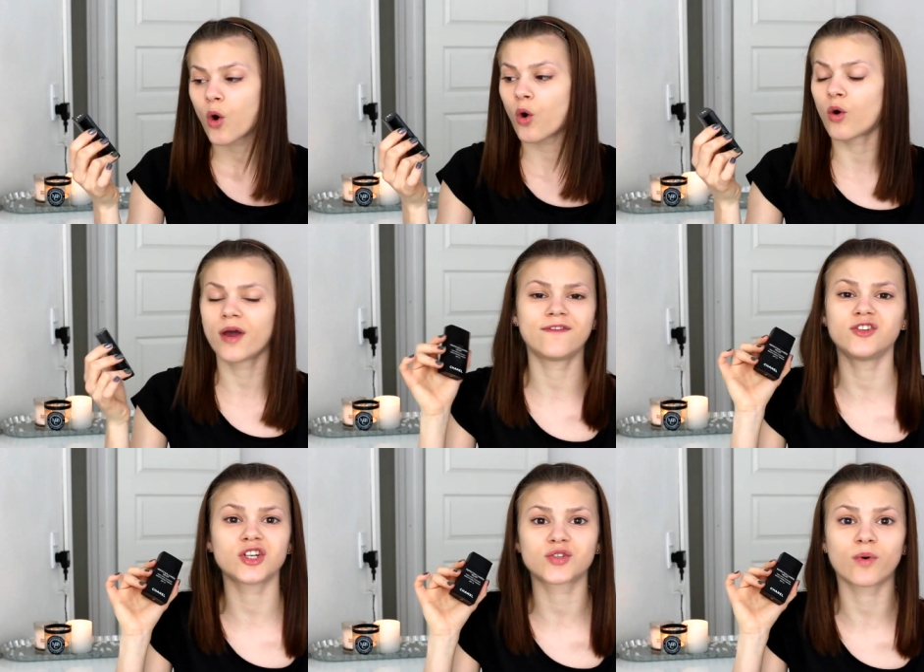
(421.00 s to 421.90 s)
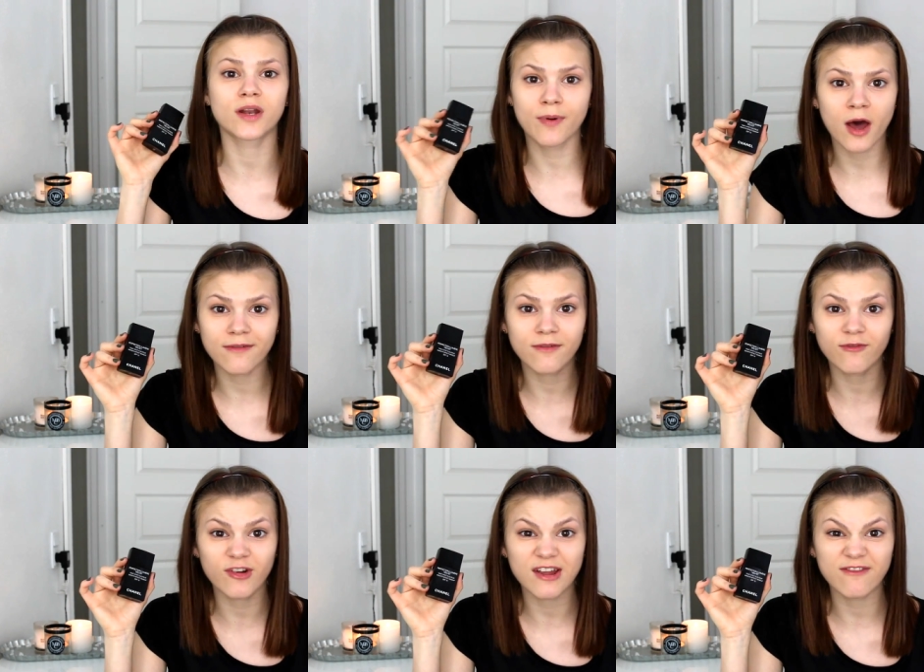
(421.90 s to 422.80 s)
or if you just want a
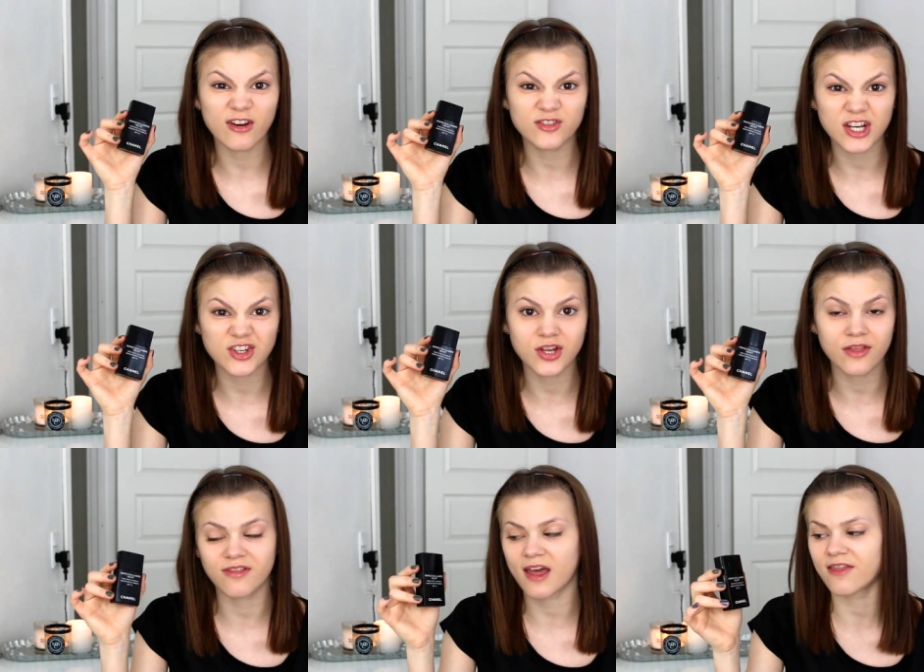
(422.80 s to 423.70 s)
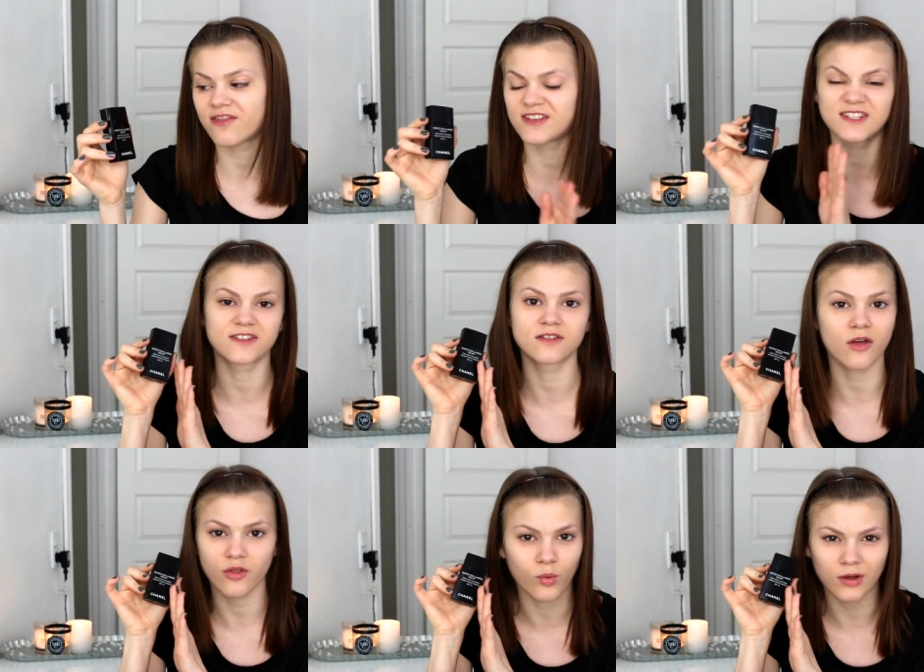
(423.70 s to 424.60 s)
perfume free foundation then this is
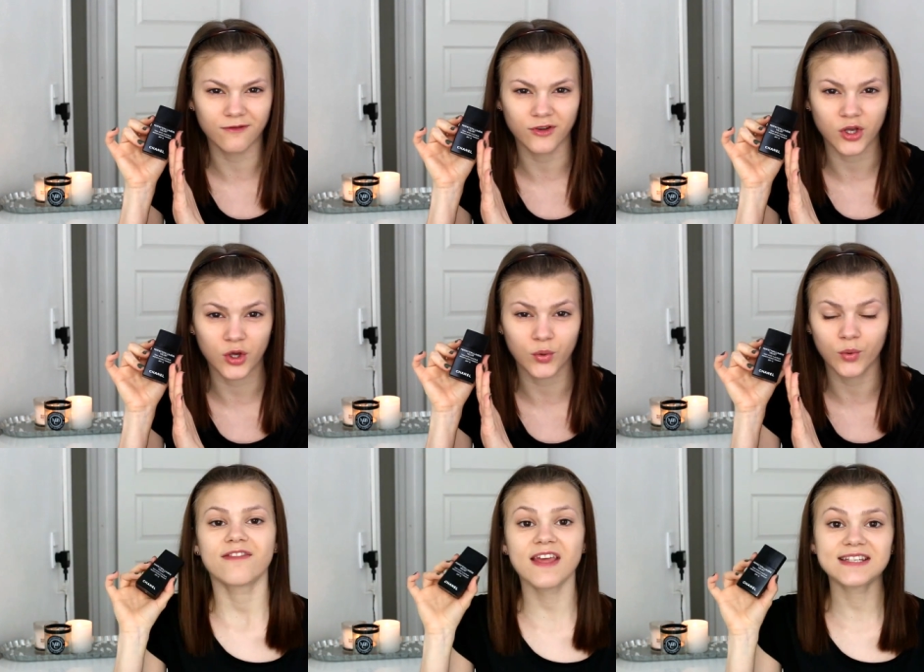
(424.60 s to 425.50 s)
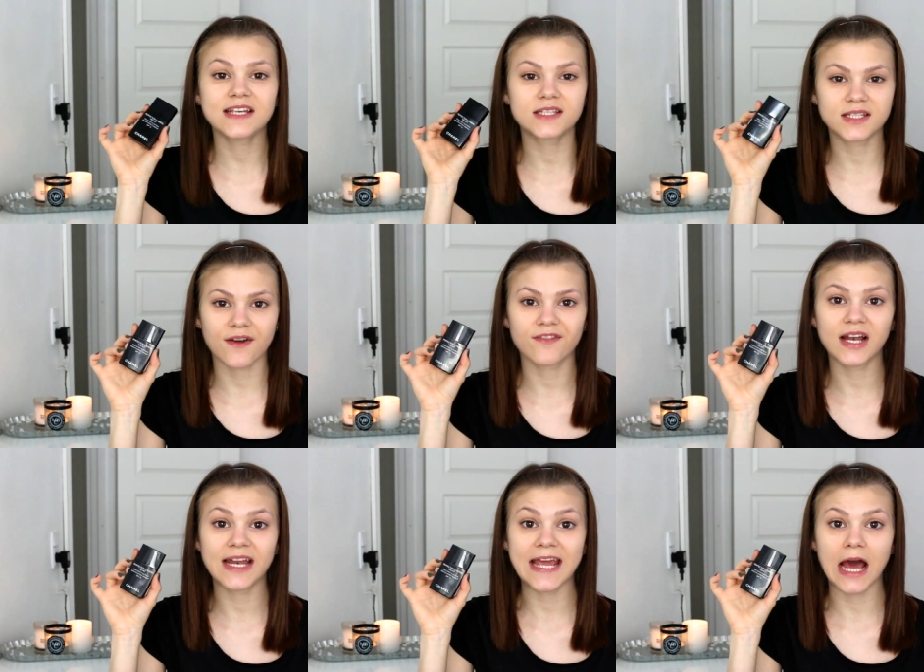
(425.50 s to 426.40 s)
not the one for you. This is
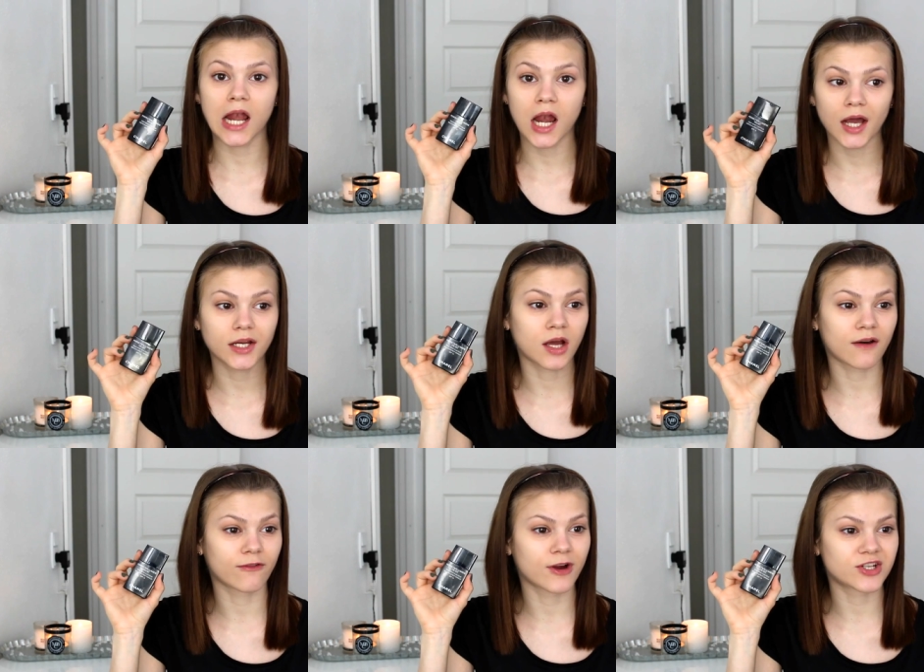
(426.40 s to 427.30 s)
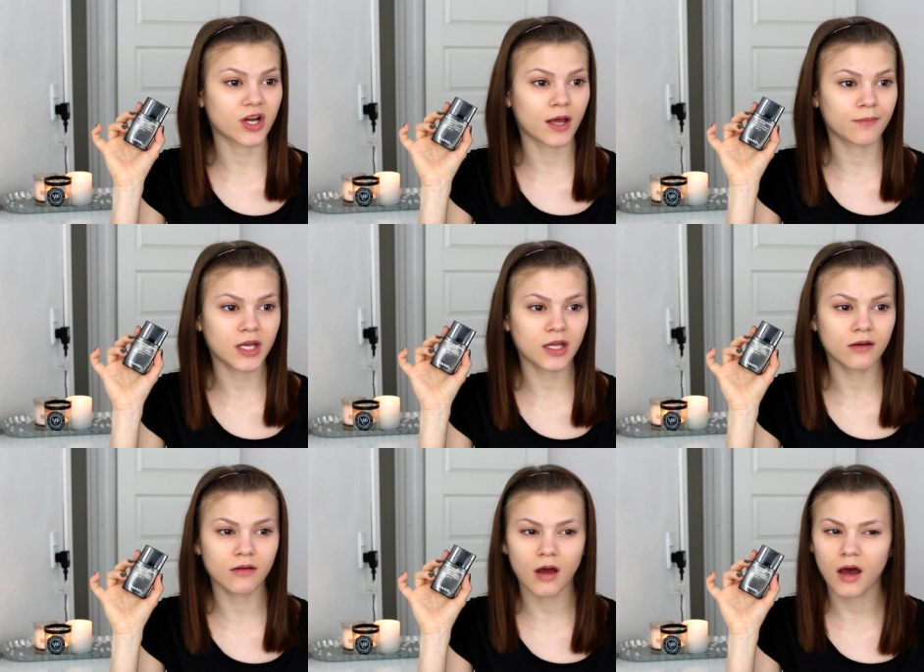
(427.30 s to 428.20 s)
definitely a light coverage, I
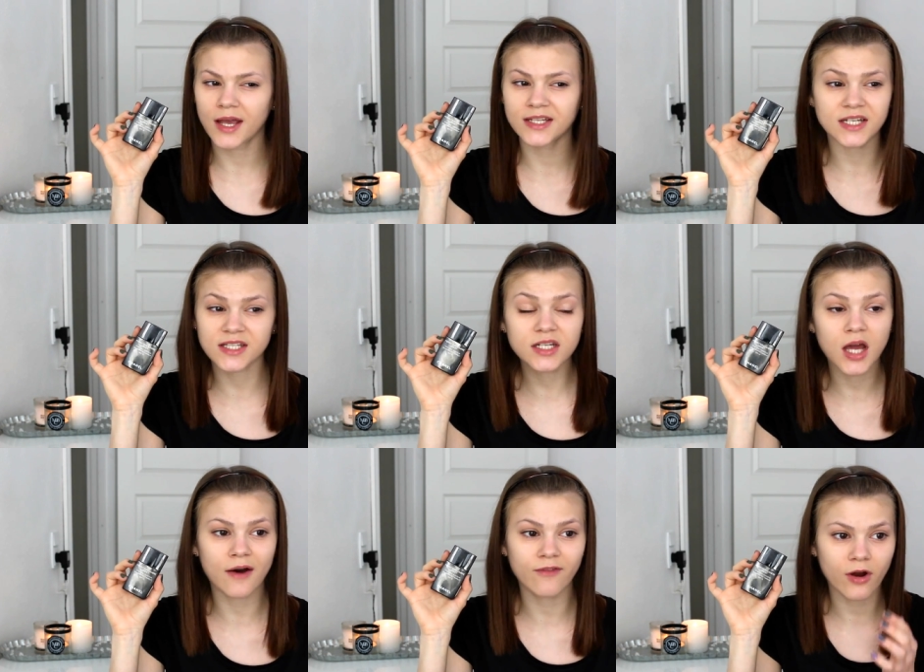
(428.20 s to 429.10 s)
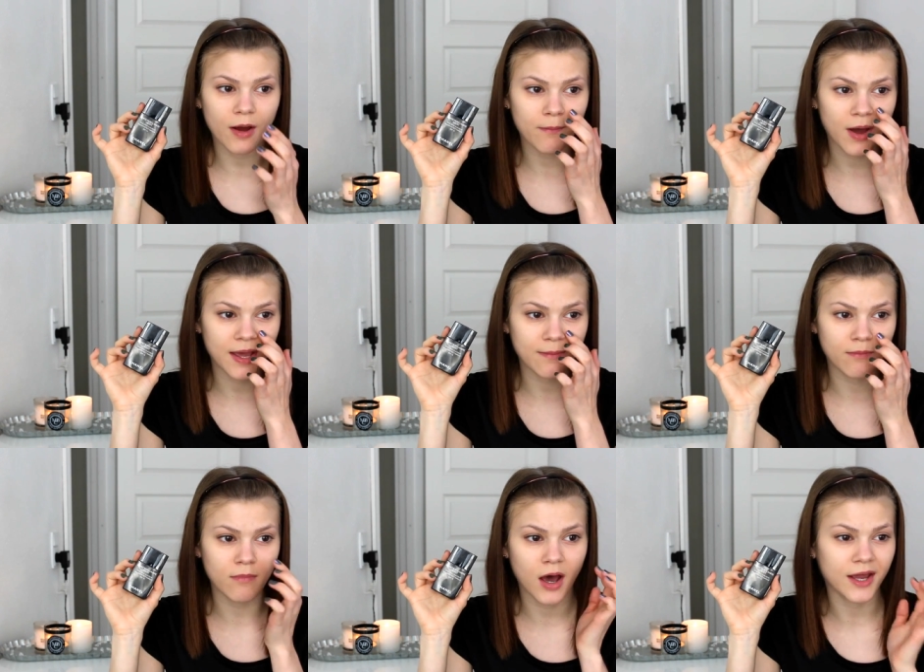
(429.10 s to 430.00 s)
mean it doesn't cover up my
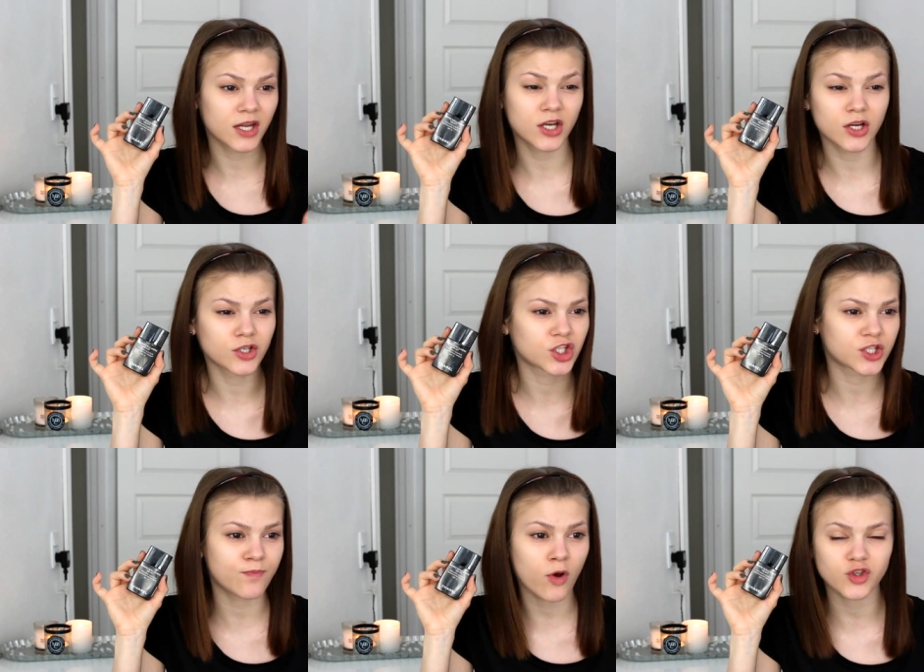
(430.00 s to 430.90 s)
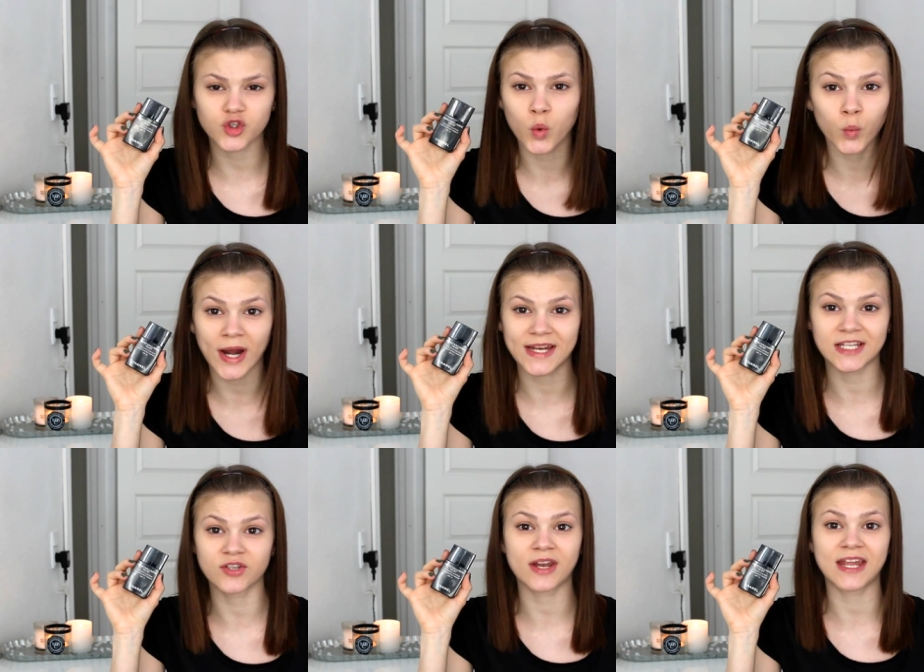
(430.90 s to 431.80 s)
minor spots or
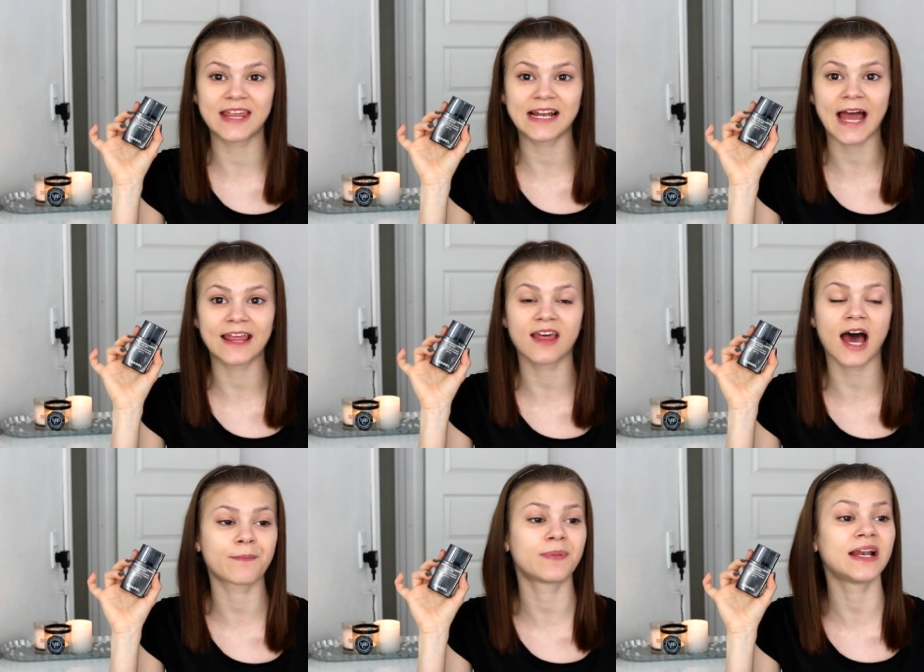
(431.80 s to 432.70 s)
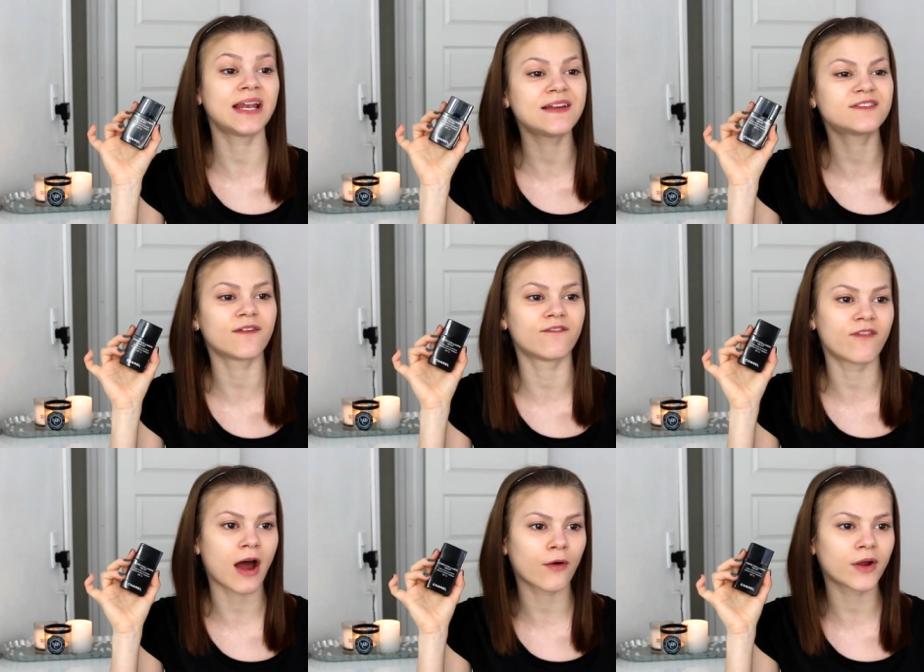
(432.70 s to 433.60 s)
redness or anything like that but it leaves a
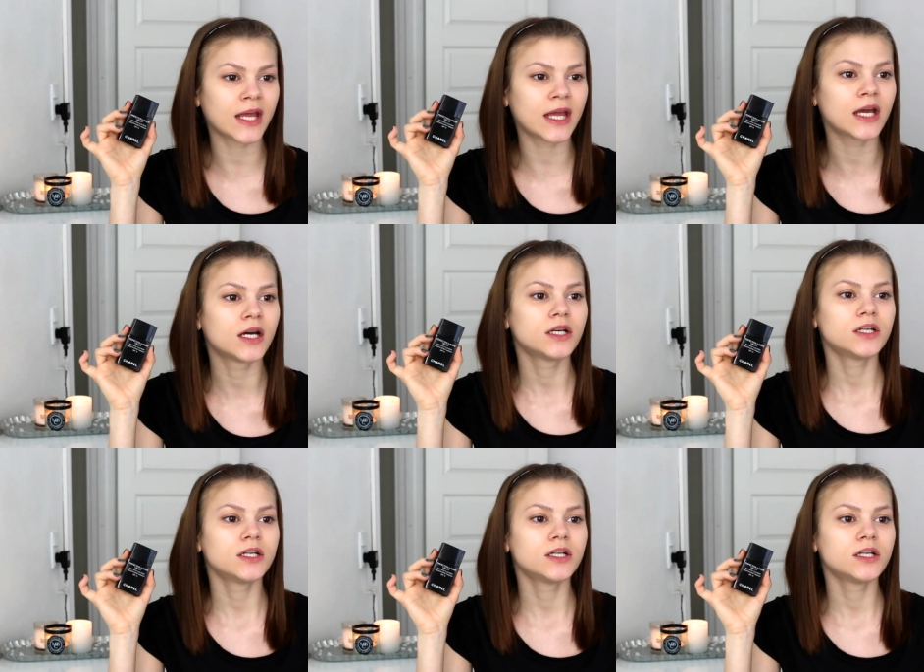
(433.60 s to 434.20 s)
very